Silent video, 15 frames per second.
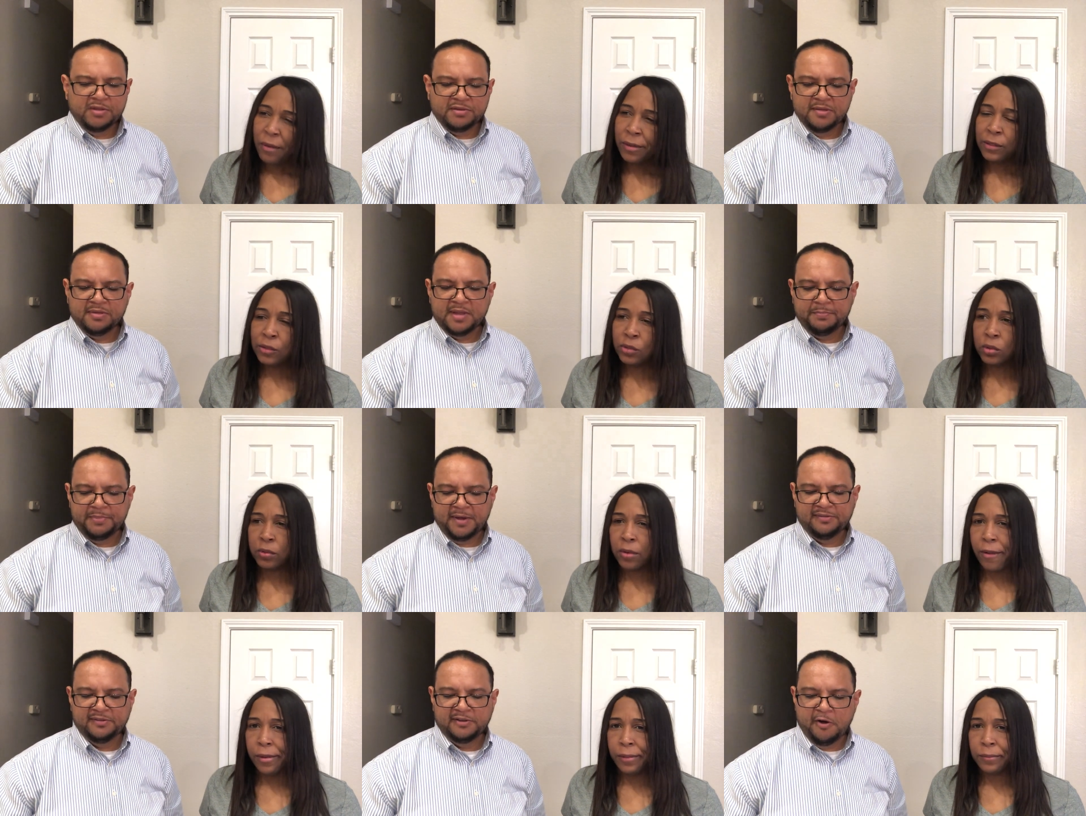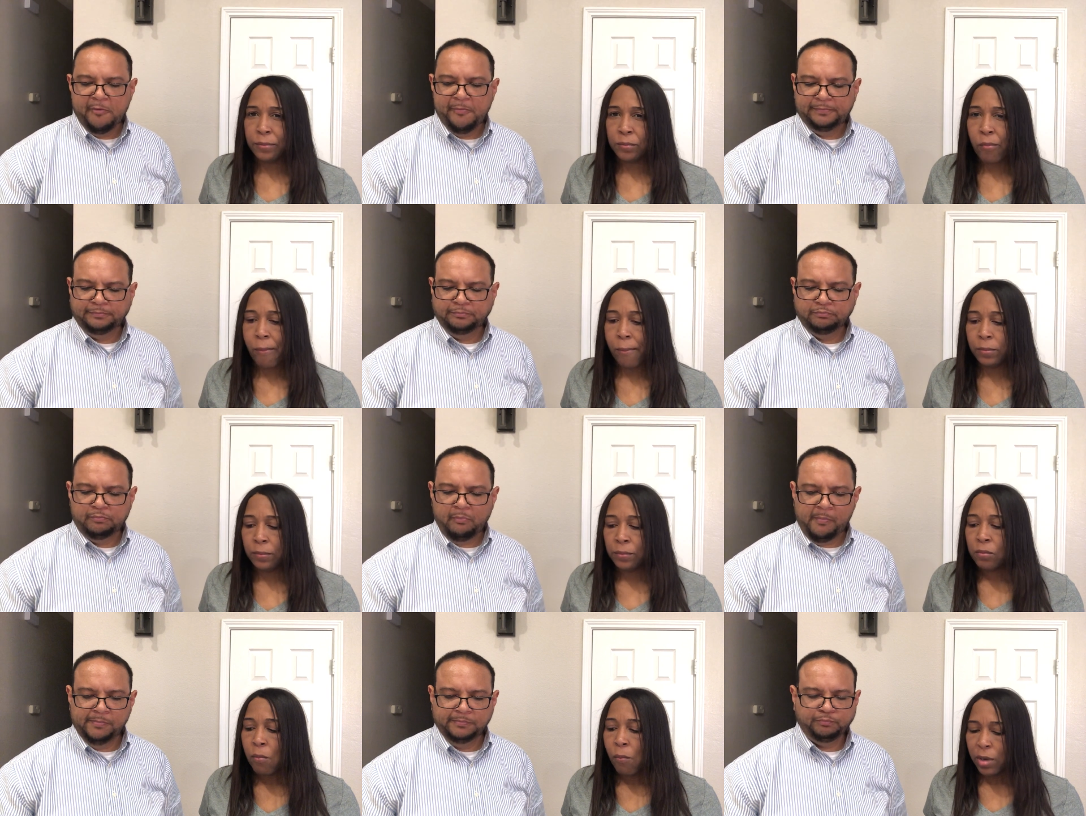Speaker 1: Tastes like pesto.
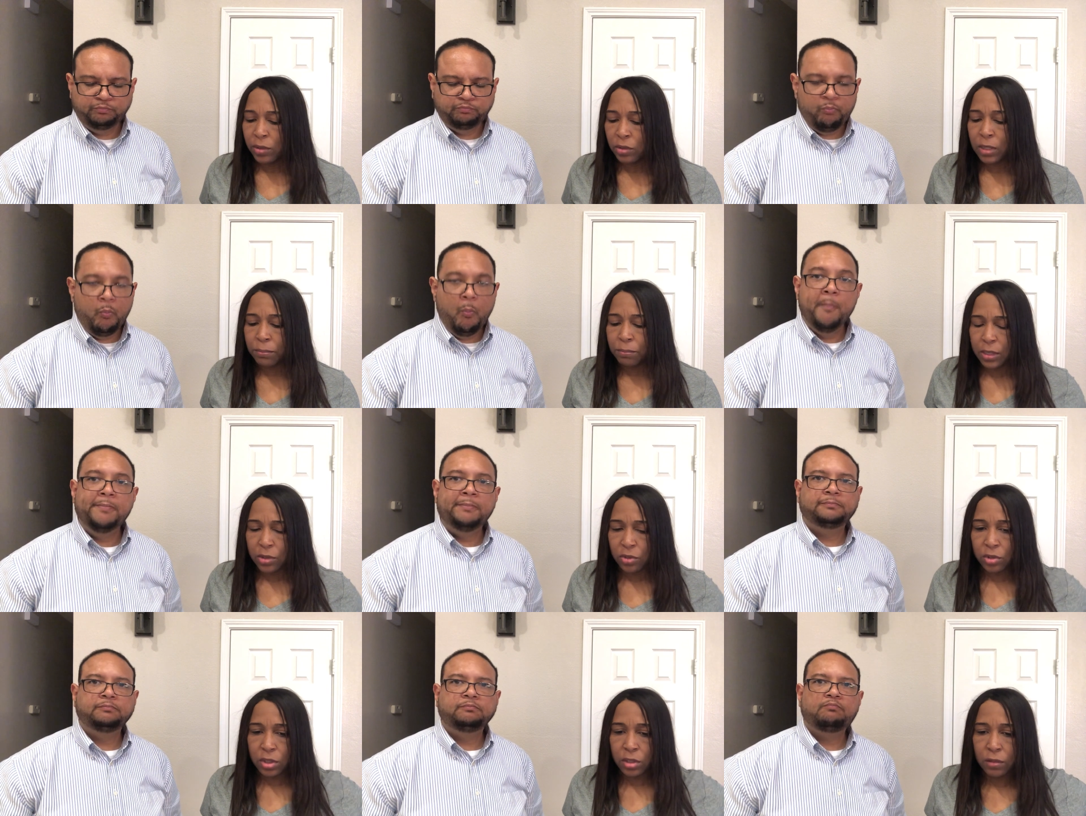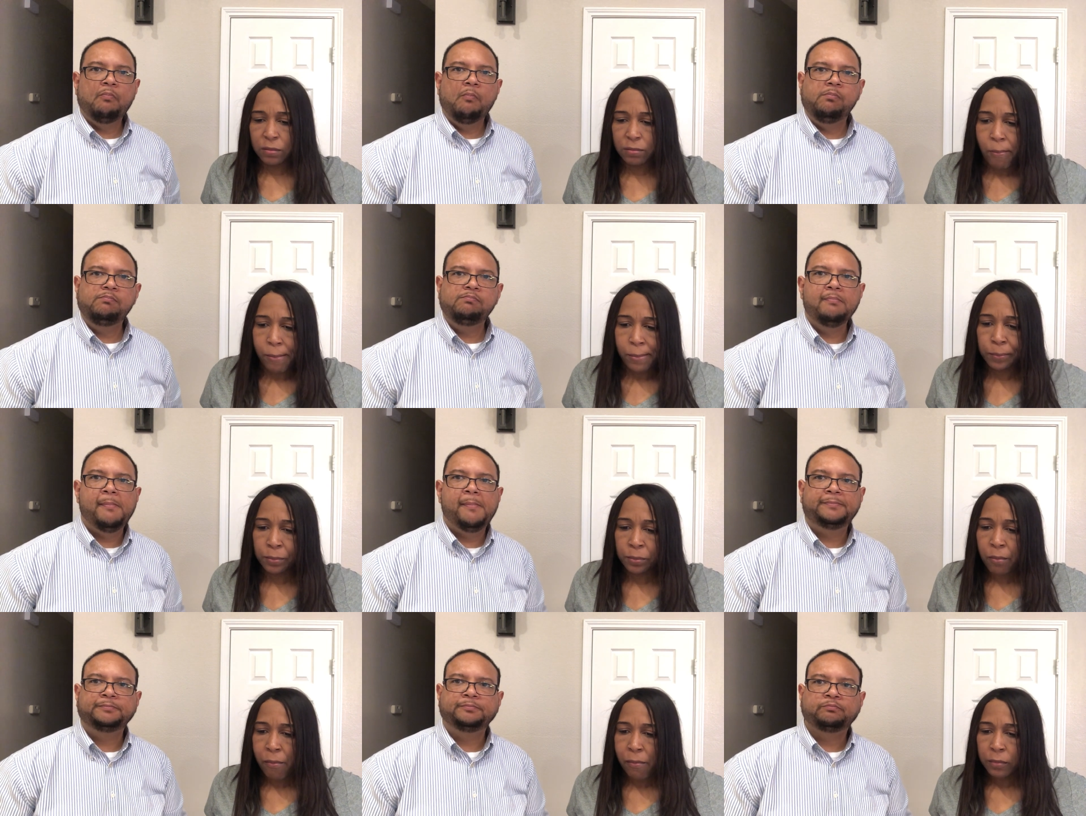
Speaker 2: It's like pesto.
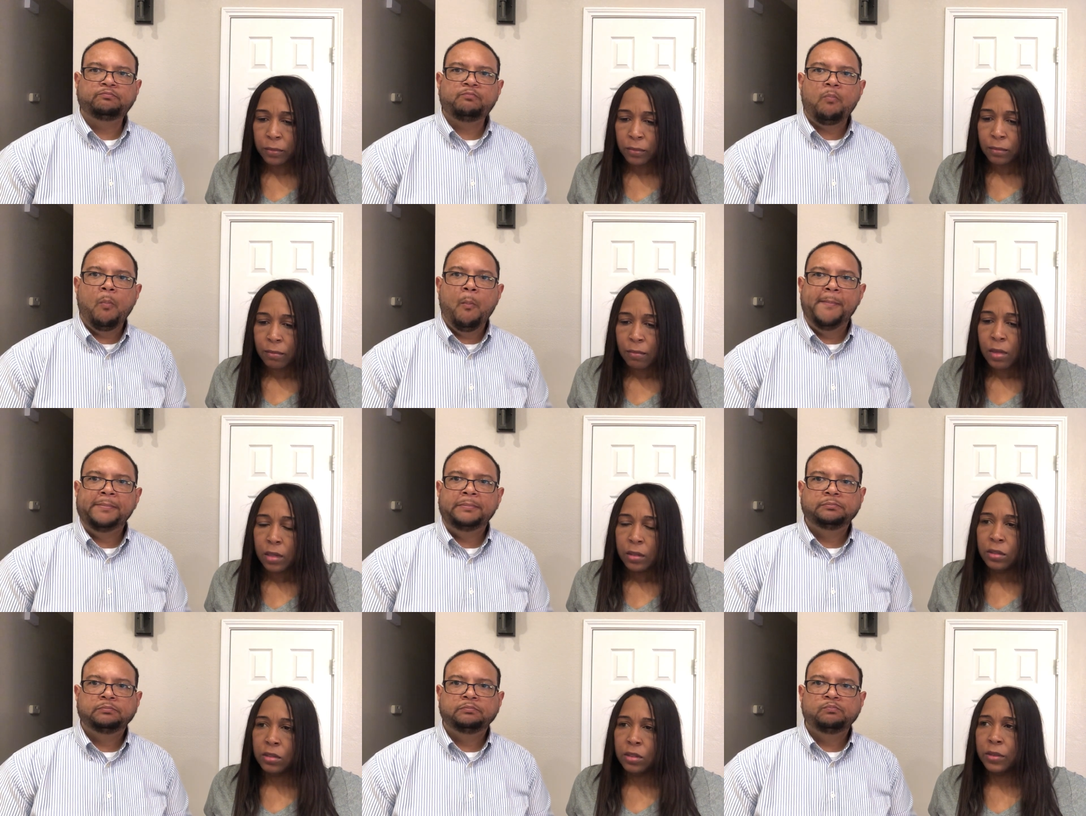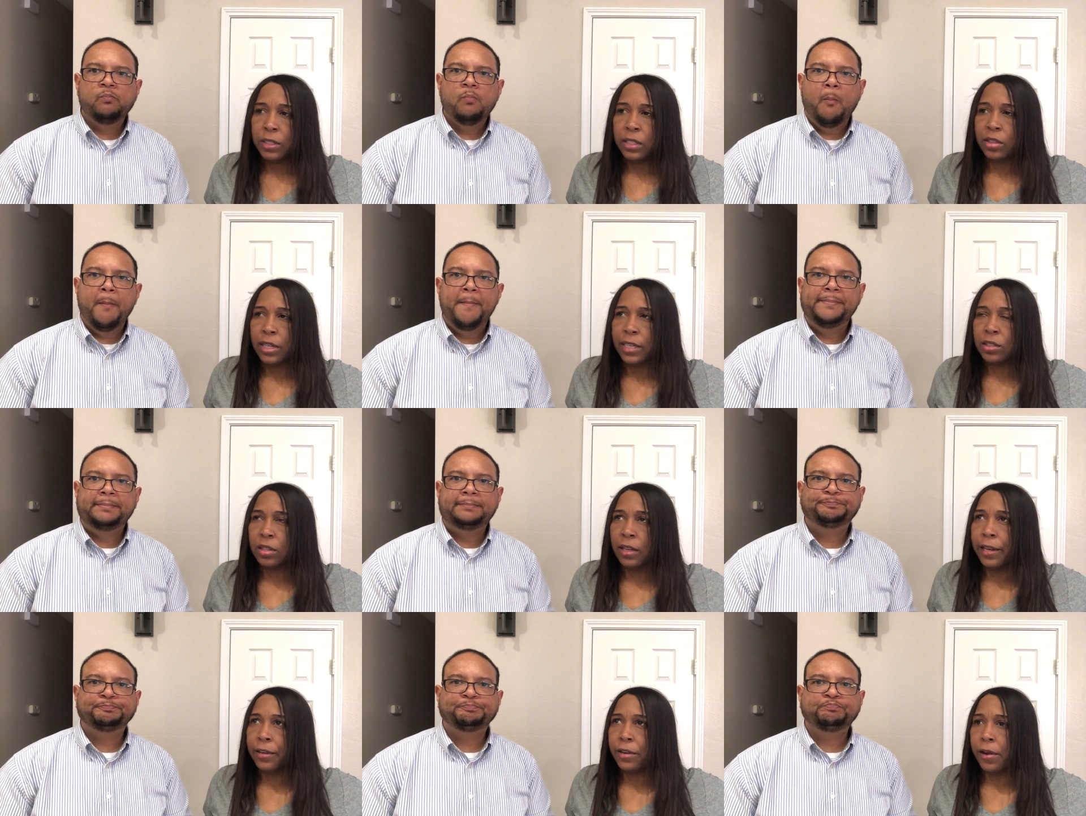You know what it tastes
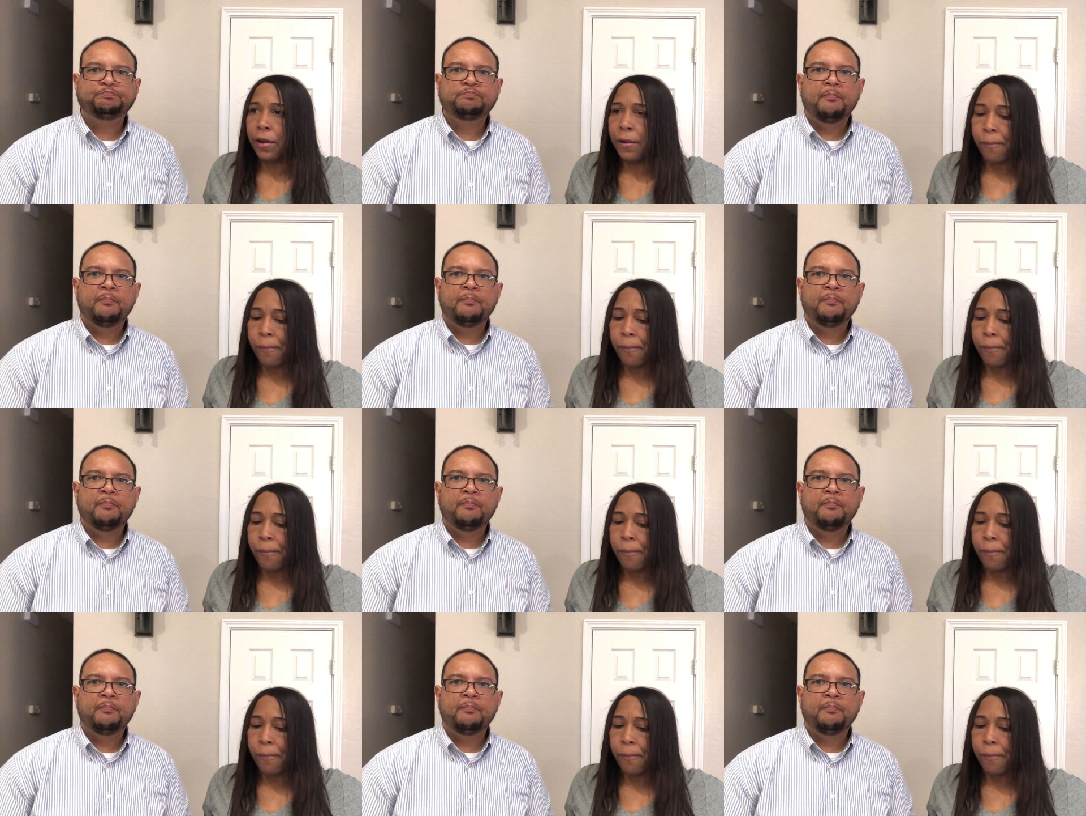like?